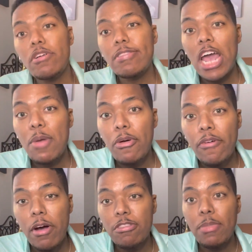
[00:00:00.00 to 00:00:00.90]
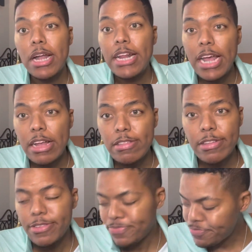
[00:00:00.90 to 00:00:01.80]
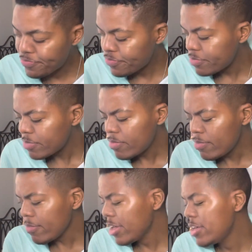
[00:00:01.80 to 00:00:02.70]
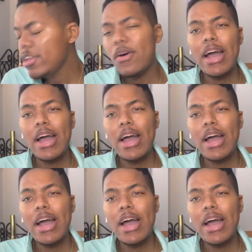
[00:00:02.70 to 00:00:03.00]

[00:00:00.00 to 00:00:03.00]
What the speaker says: came across my desk, you know,